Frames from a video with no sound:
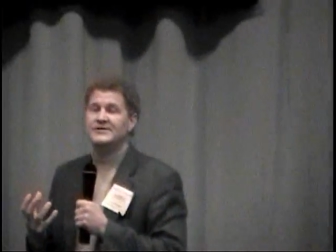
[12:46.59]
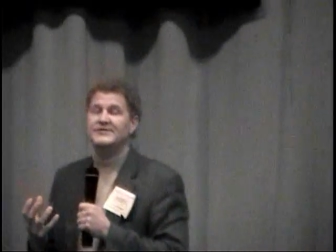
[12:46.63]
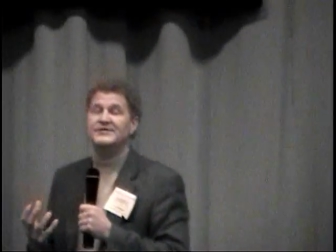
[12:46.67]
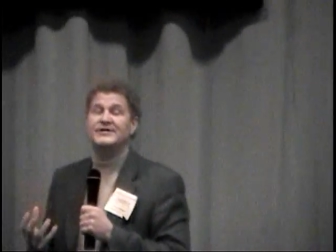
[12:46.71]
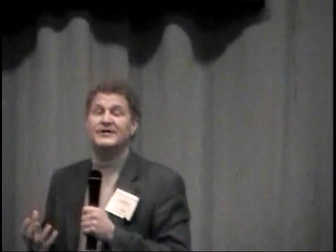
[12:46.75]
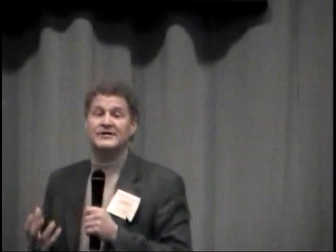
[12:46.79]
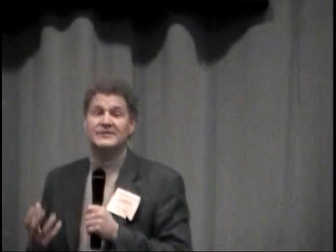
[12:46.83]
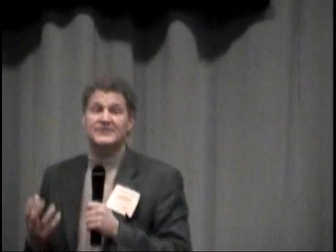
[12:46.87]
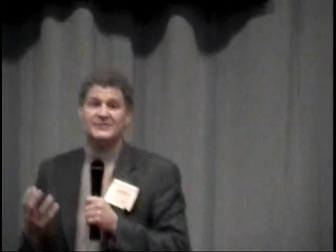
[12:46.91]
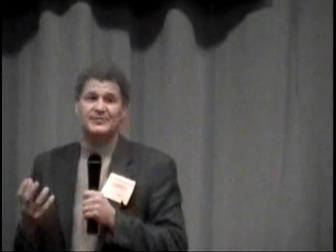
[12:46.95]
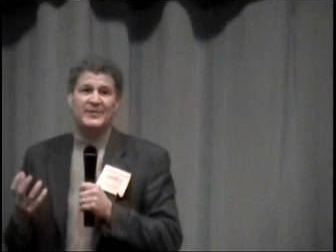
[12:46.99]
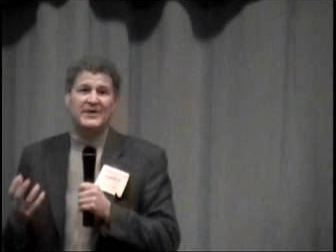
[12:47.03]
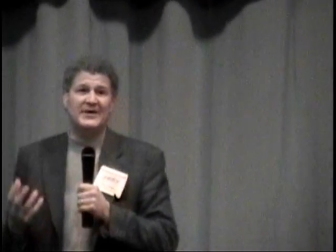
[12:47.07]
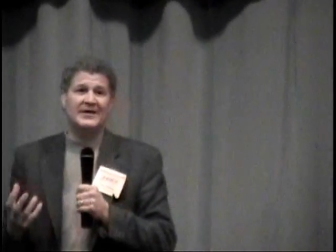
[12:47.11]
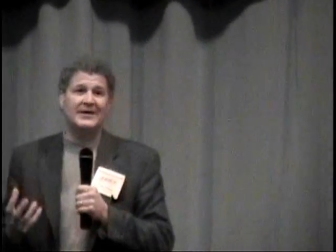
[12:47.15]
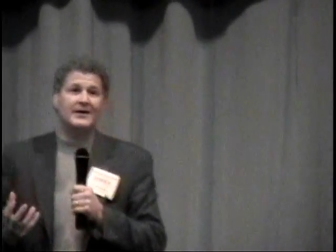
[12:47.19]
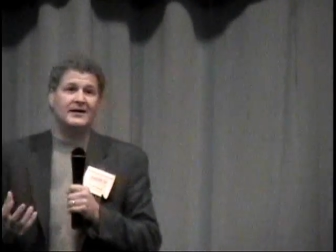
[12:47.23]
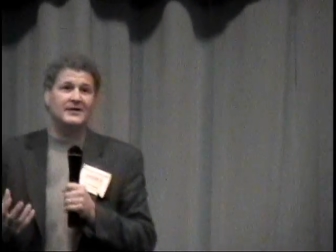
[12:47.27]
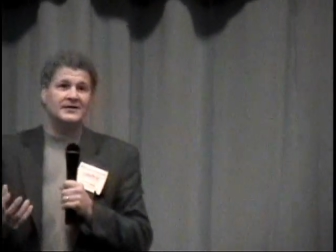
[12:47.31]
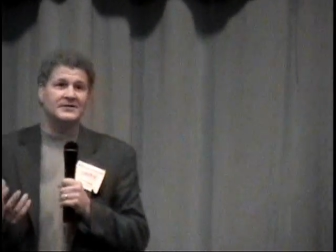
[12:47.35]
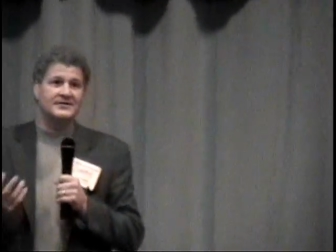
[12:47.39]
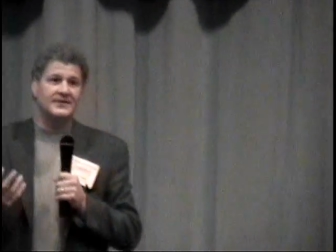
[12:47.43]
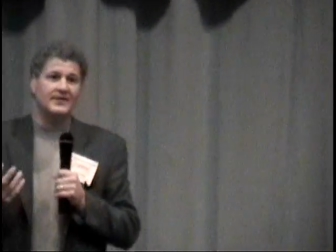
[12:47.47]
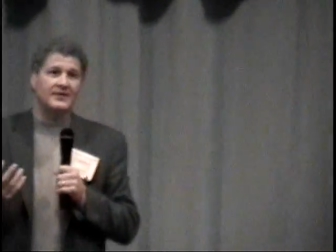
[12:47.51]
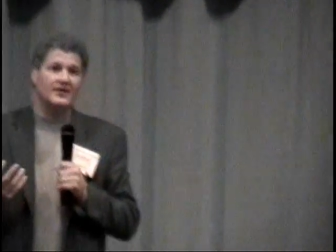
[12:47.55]
just
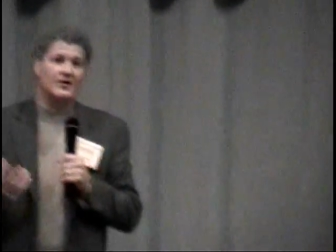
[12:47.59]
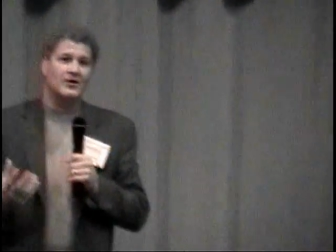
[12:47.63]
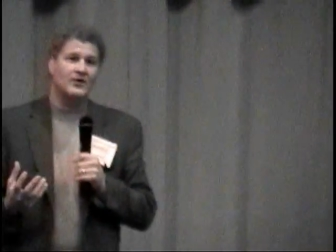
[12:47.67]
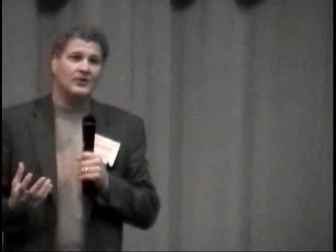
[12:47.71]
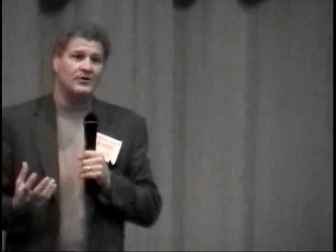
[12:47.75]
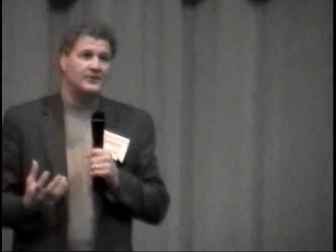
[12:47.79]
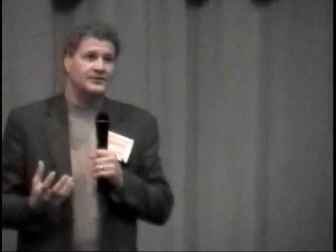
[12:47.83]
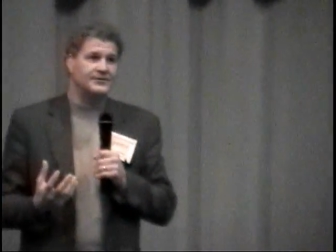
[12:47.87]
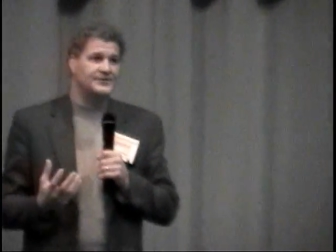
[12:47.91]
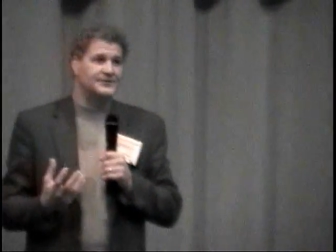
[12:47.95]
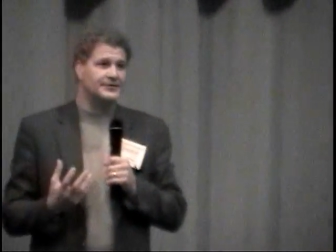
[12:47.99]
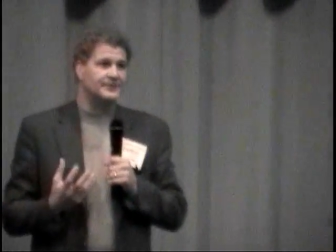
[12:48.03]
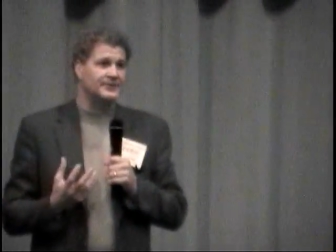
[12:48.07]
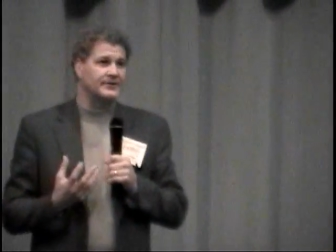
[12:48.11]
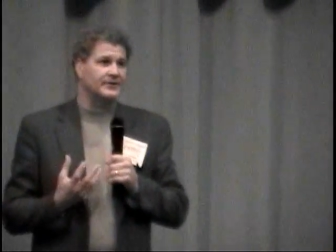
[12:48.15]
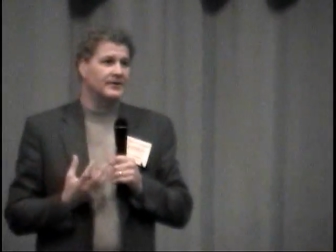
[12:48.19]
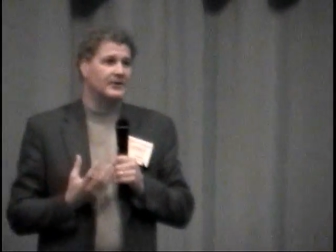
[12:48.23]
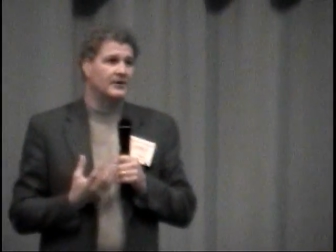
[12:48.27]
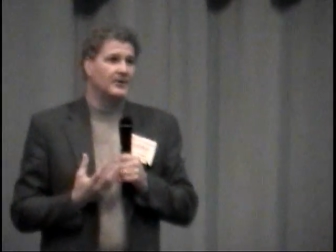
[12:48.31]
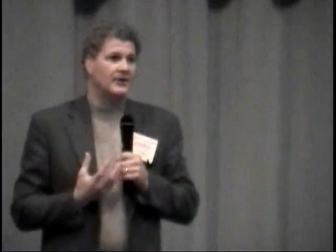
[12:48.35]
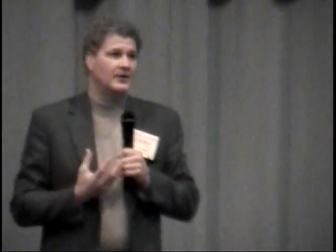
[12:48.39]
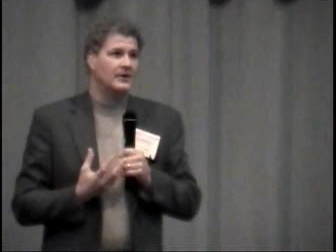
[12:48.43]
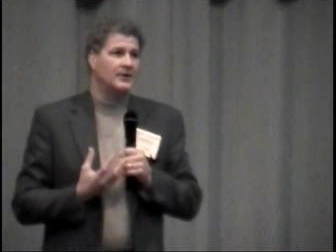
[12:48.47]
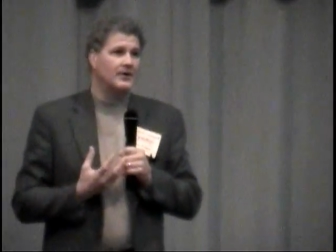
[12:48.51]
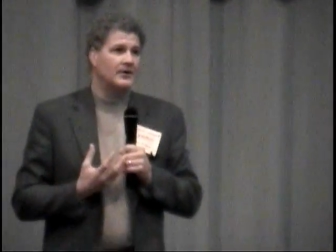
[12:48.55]
because of the culture.
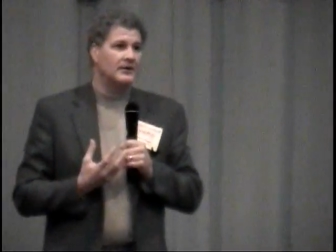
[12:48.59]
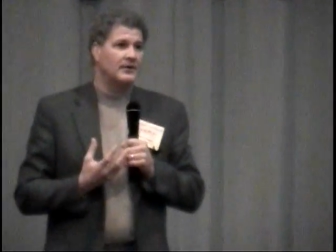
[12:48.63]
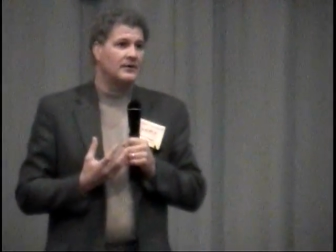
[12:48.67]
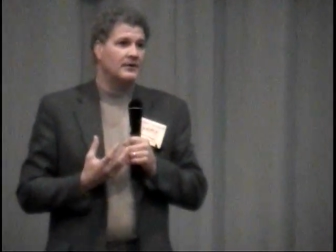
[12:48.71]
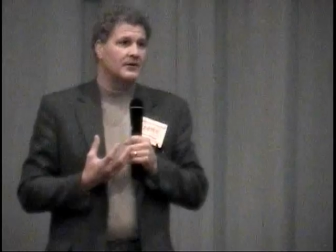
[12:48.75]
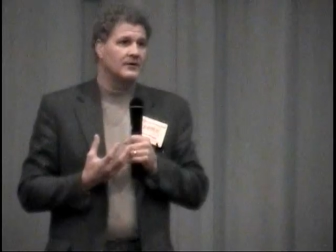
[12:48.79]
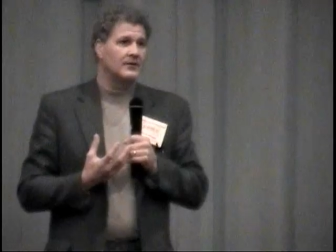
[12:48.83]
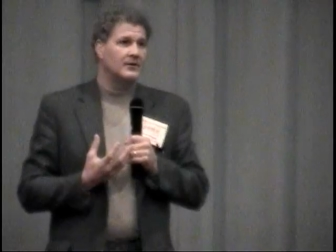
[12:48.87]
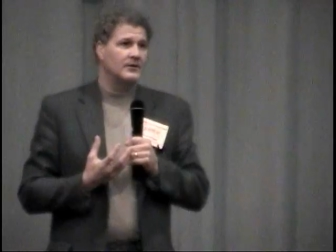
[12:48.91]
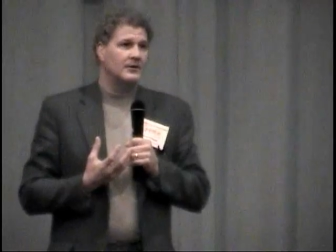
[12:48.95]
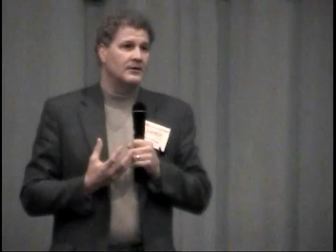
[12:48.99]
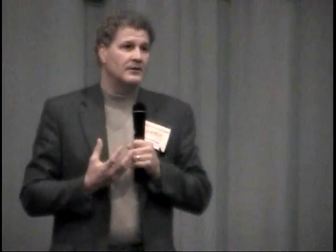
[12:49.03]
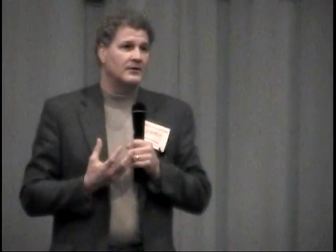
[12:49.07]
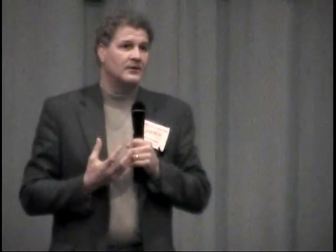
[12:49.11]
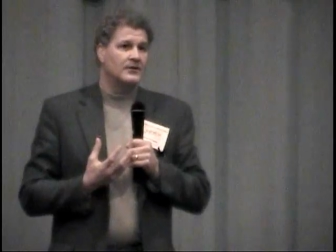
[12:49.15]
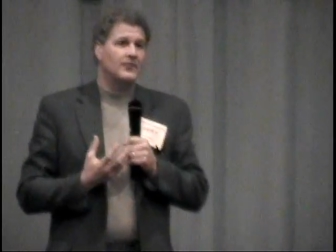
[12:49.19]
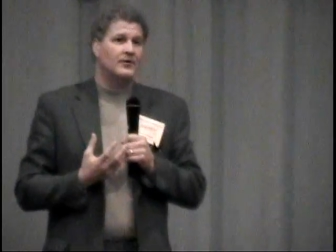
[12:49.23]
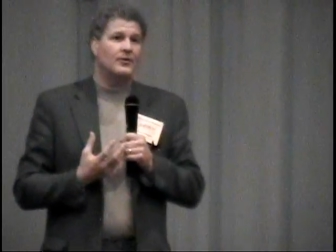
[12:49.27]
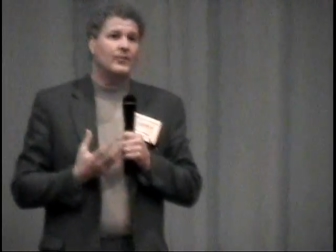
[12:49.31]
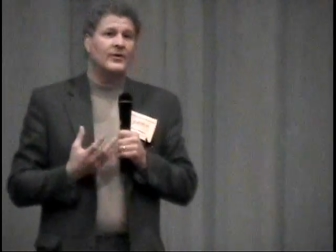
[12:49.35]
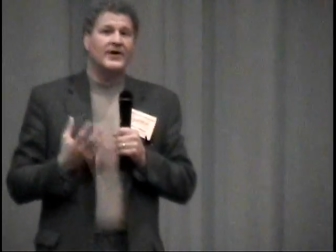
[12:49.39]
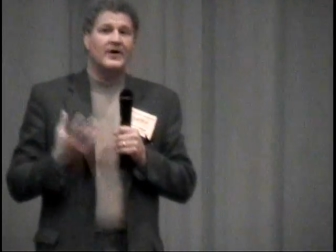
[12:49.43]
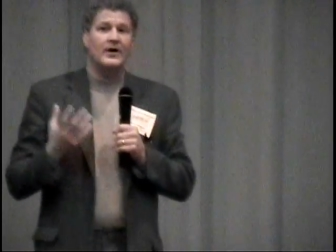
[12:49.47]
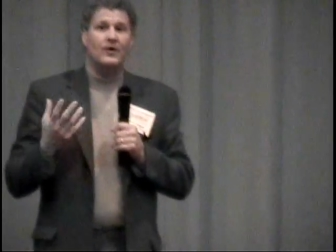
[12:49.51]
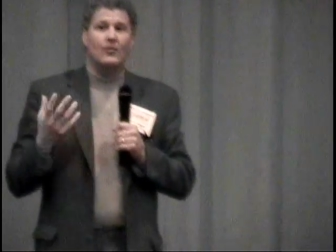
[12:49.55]

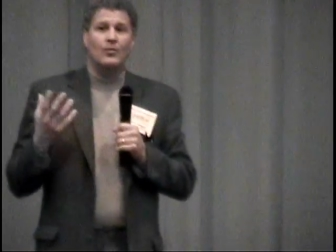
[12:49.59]
We